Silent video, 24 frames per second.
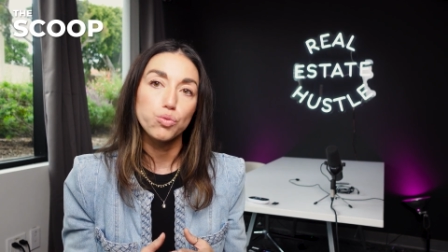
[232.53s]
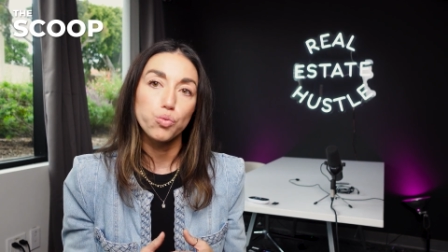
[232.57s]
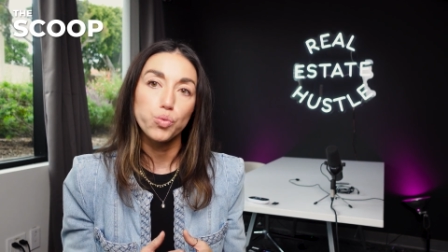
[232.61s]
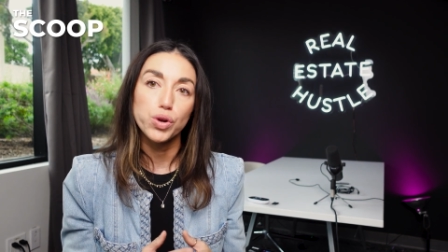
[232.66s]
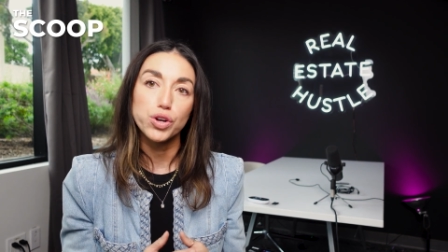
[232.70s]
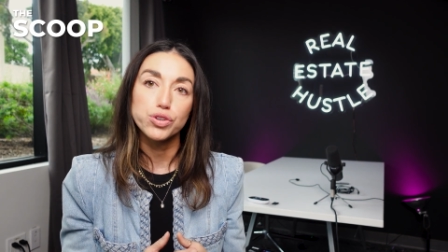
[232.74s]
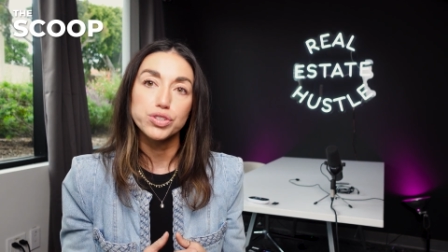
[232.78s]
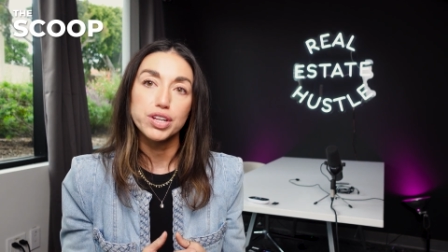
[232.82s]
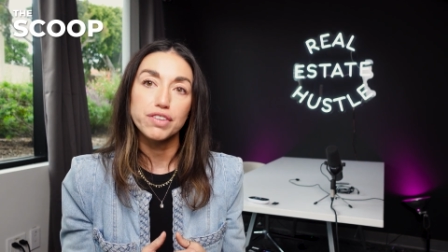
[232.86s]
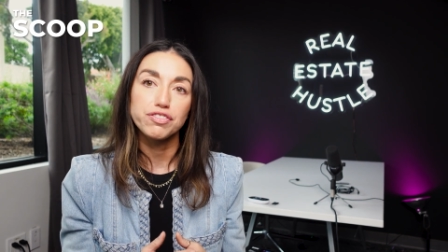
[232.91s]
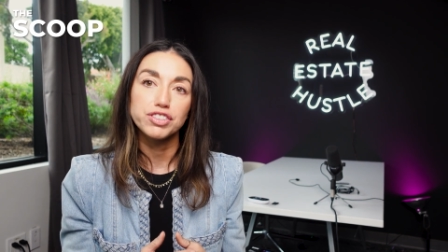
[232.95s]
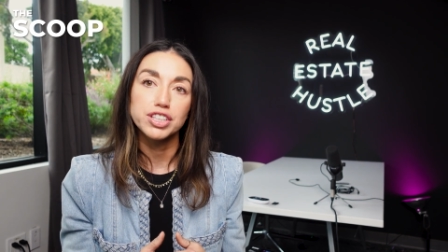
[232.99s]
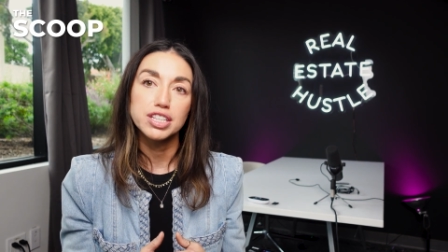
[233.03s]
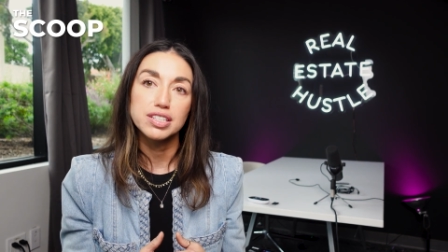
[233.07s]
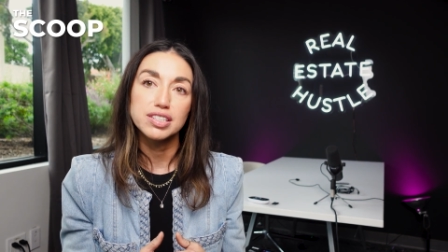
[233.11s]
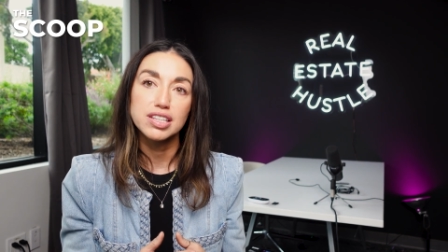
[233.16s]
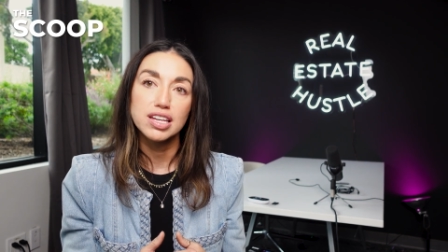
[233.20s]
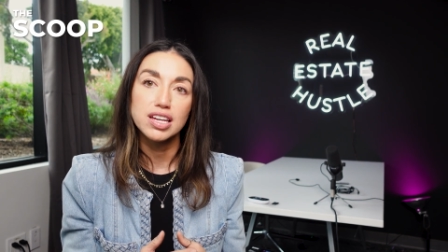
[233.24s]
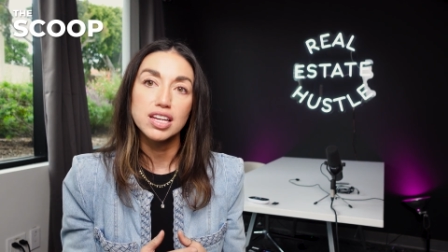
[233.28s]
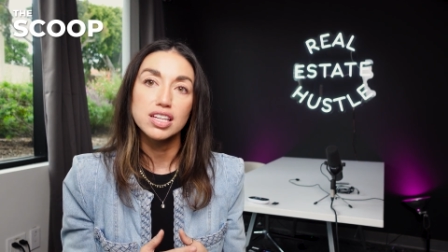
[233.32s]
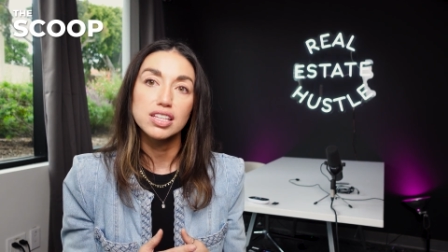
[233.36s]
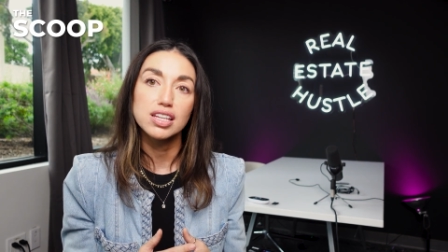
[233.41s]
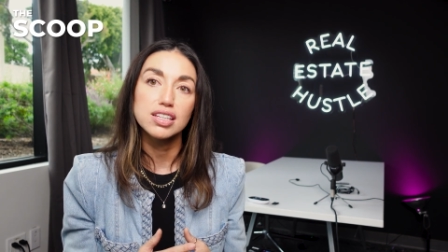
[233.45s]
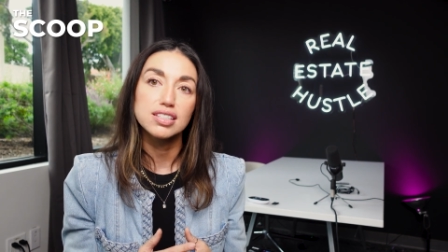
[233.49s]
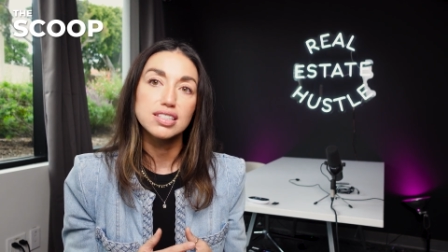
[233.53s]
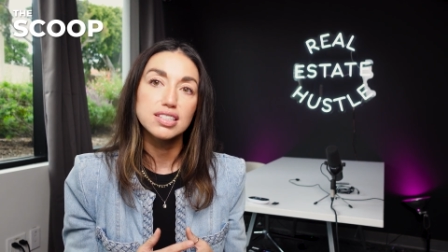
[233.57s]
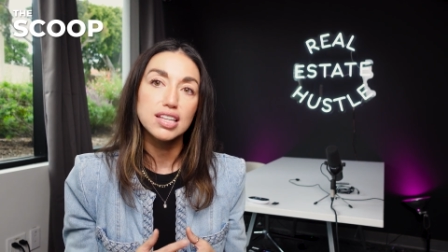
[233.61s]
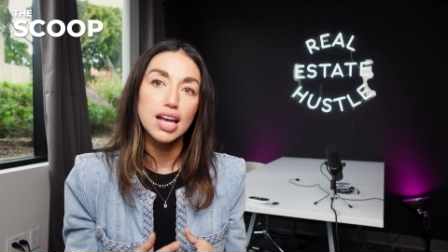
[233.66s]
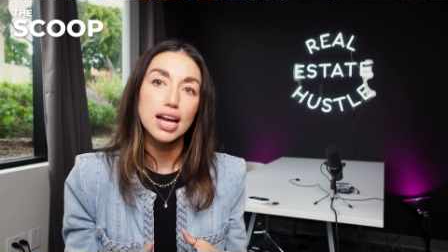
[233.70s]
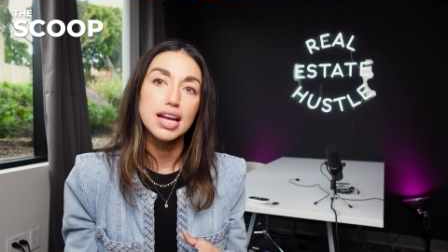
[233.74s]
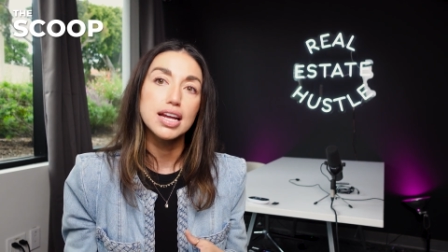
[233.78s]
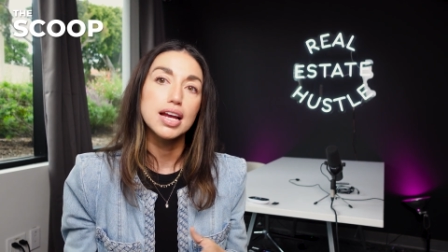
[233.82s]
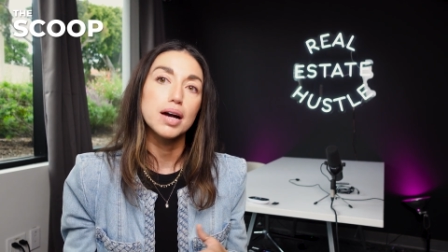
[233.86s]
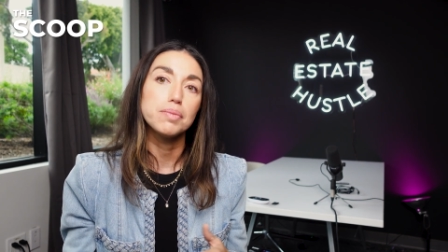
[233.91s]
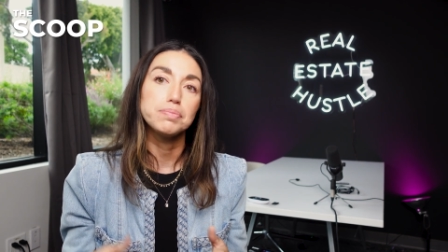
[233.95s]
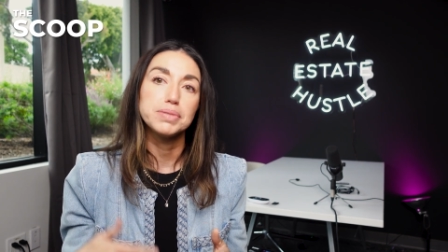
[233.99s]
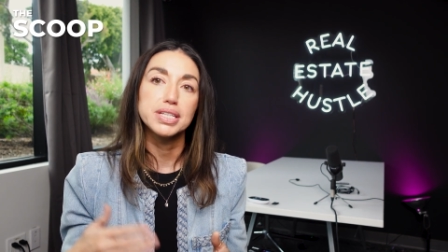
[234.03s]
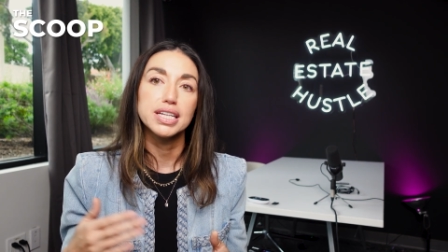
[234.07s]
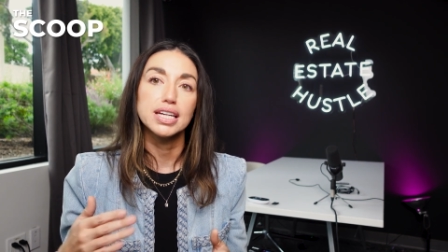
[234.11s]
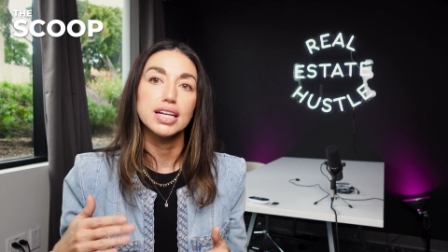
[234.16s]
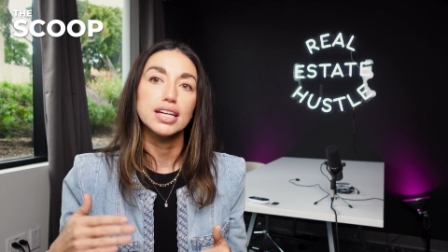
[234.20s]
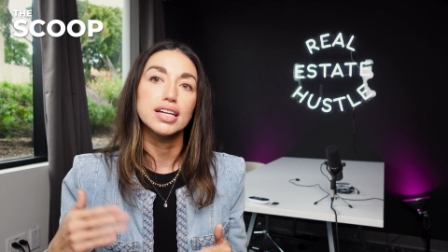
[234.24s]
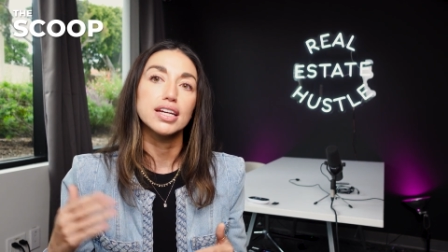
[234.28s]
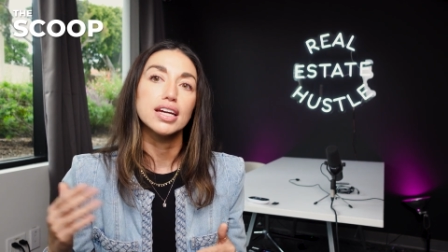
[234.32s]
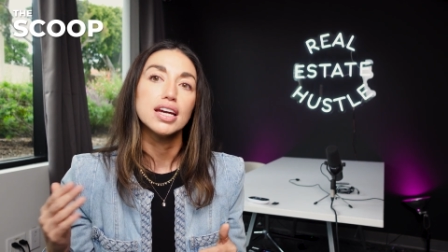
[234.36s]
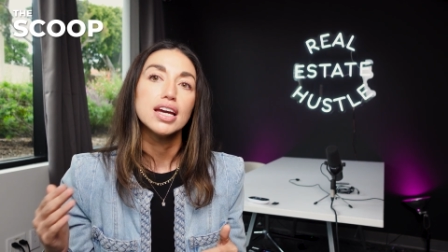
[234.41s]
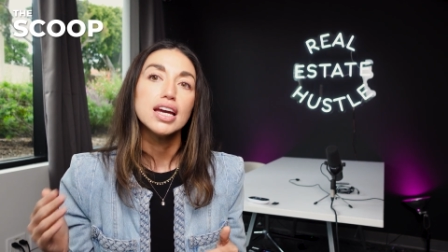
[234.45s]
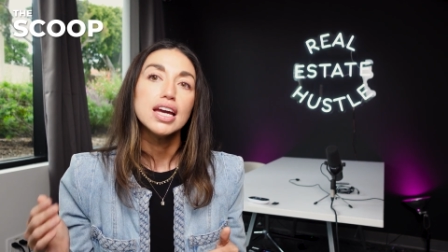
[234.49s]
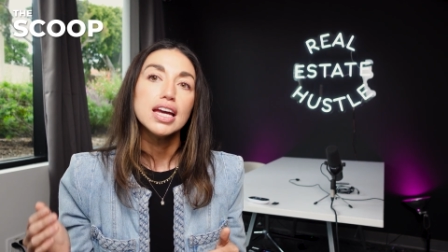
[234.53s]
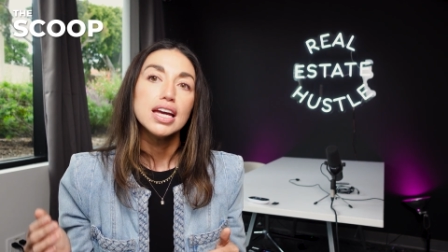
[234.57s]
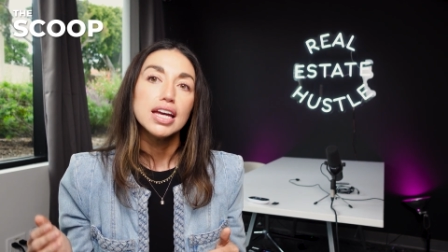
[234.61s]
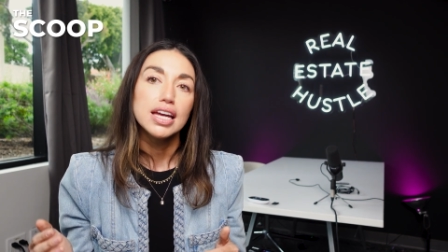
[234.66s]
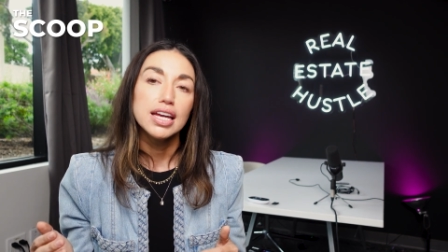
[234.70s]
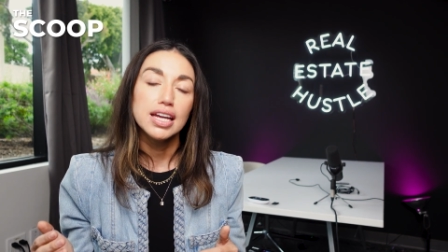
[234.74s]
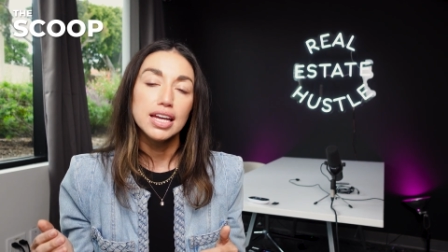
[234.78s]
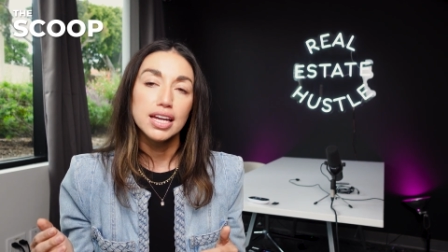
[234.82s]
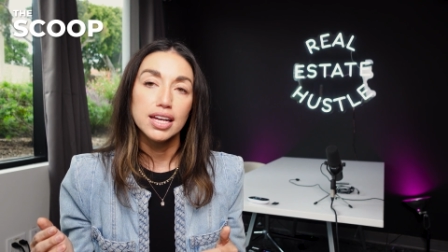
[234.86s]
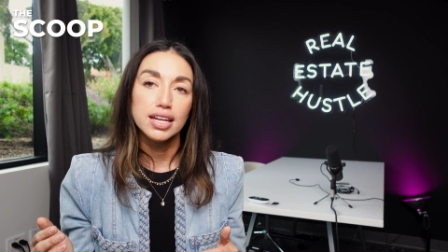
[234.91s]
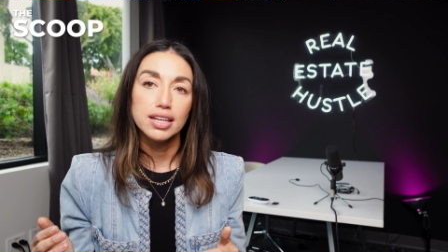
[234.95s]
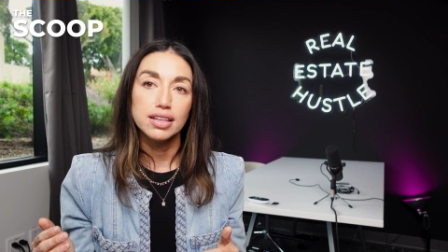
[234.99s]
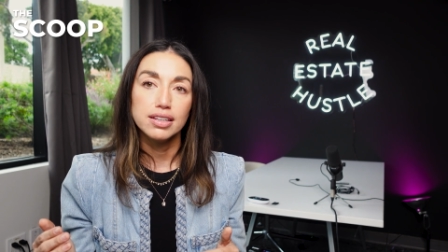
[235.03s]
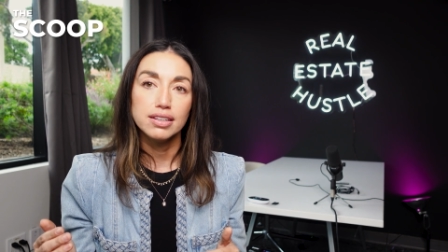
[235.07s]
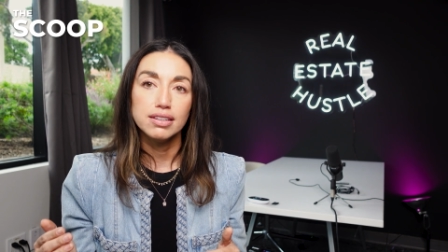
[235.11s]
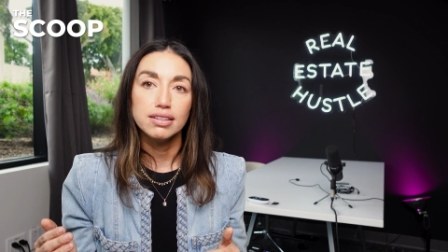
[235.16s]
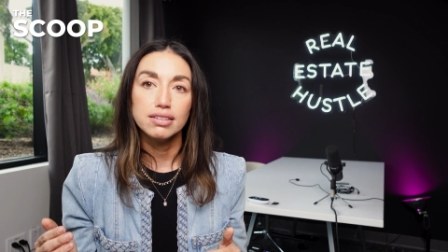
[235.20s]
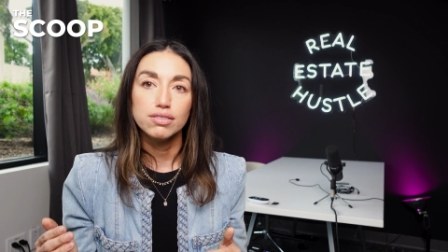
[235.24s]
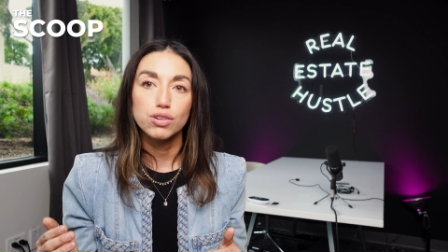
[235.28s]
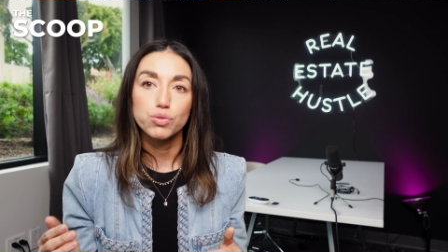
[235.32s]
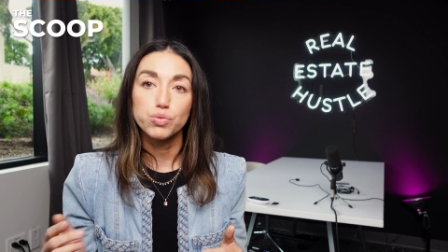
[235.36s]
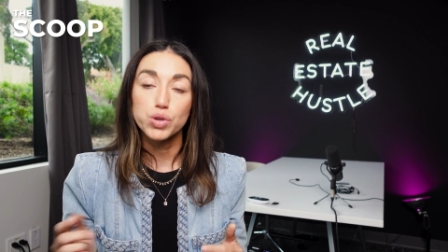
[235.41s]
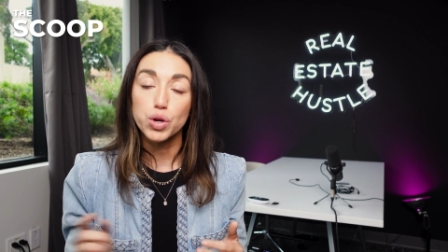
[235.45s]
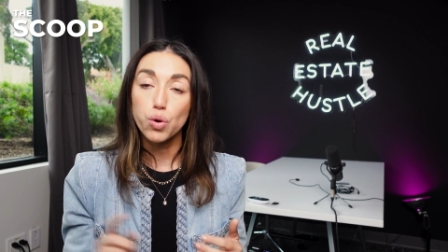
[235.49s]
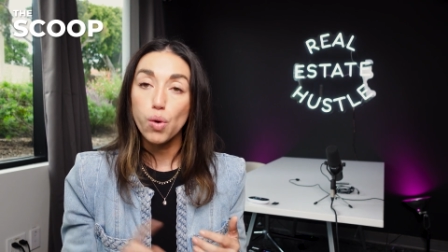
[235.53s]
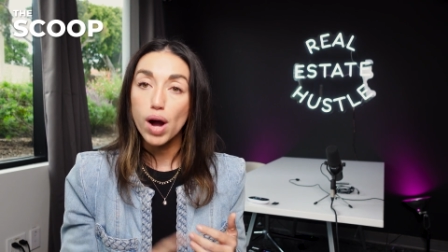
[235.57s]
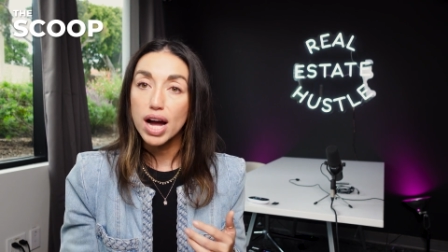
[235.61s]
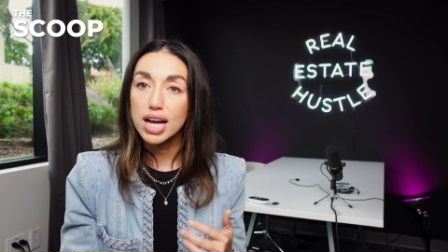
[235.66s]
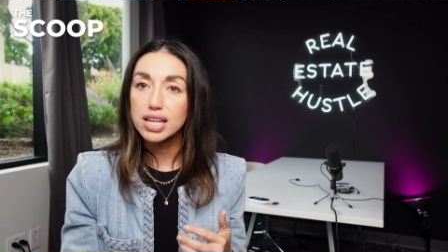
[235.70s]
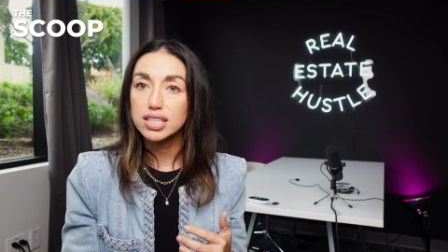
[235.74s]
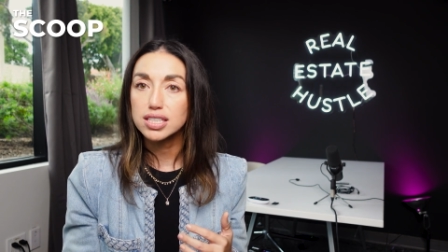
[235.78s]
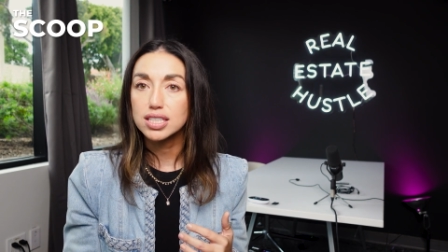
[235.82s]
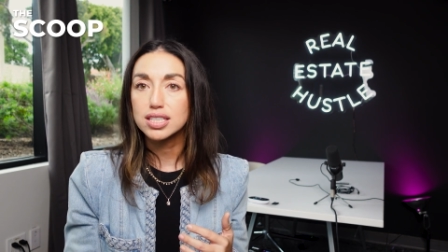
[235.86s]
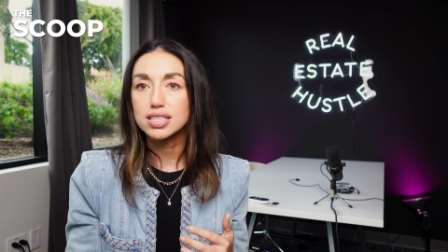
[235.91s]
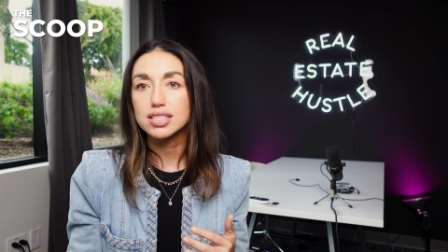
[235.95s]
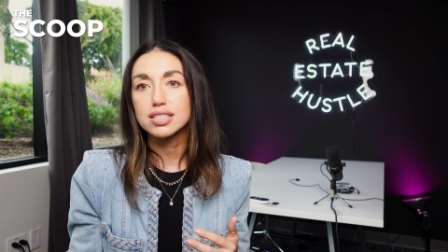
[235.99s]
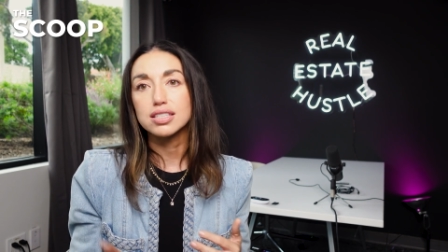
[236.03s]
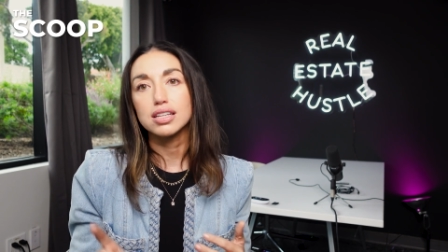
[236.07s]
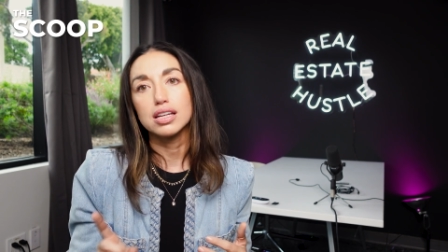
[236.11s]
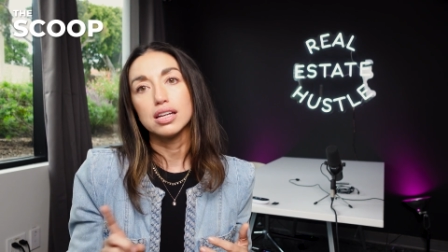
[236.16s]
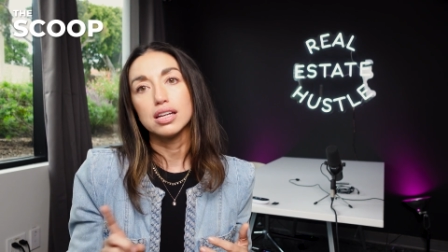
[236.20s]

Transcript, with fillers: we're definitely seeing a slight uptick in requests,